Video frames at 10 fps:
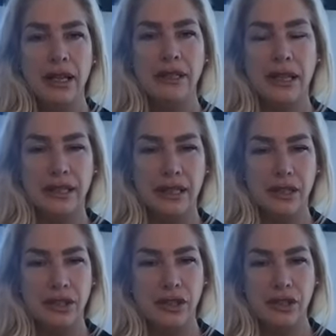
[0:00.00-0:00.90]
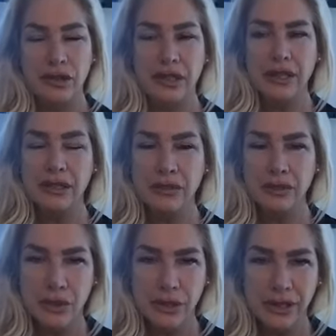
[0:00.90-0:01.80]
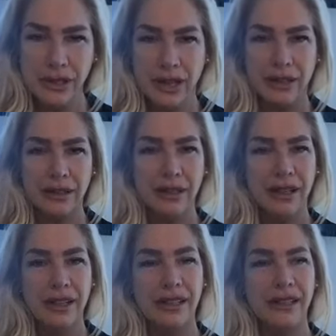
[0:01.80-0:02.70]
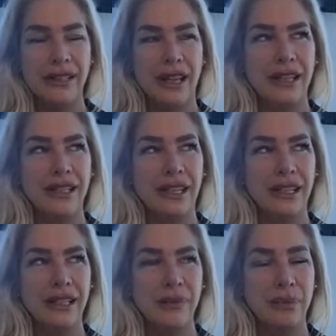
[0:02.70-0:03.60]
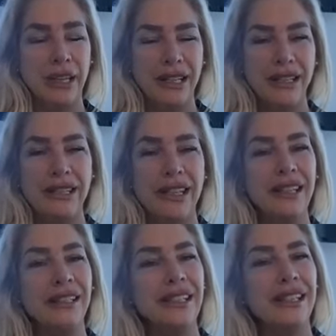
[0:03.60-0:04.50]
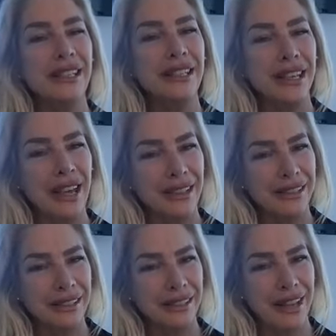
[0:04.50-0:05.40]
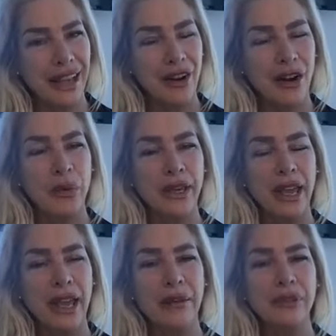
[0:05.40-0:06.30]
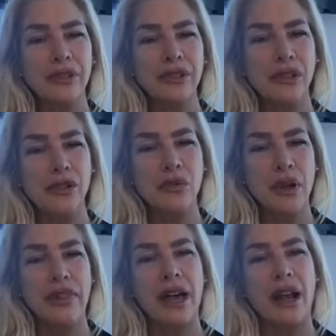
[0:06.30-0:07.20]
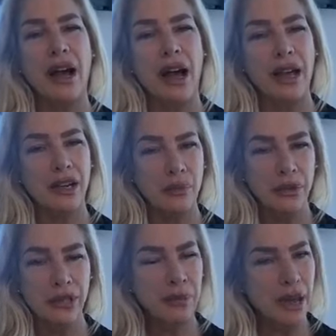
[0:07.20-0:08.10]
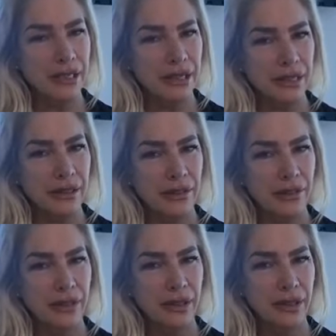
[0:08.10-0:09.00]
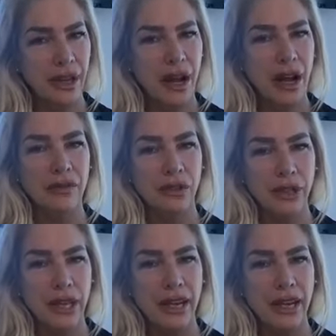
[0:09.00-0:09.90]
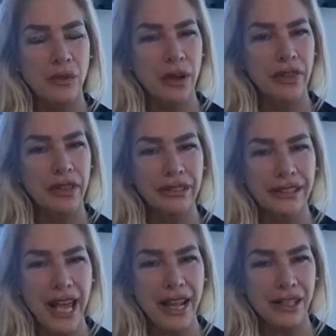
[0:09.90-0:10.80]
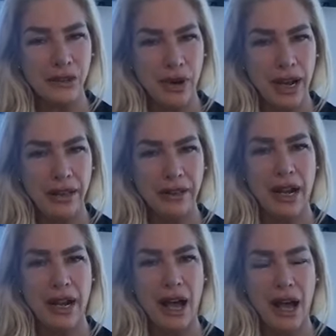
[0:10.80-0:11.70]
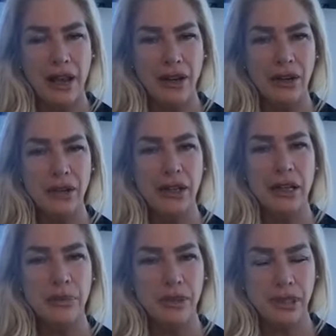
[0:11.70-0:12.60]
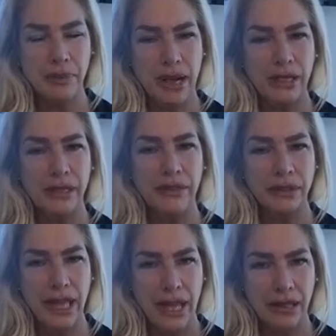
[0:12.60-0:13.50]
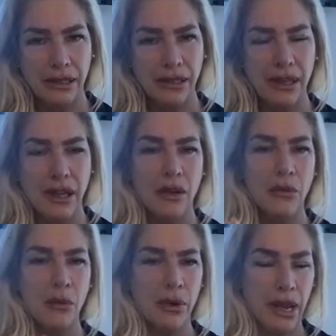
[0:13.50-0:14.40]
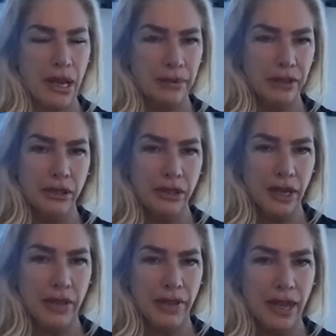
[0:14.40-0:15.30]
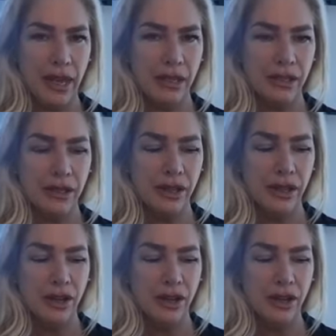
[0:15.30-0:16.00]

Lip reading: Does it excuse things? Of course not. Does it explain things? Yes. And are we able to, with that higher perspective of looking at it with the lens, right? That higher perspective lens, when we're able to look at things,